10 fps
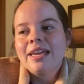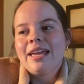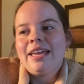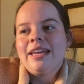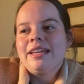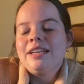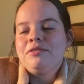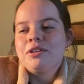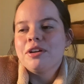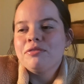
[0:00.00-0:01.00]
And if
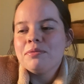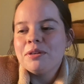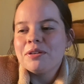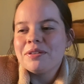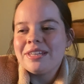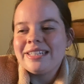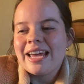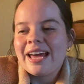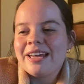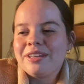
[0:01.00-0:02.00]
you're not familiar with a
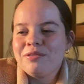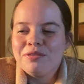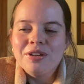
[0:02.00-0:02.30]
tag,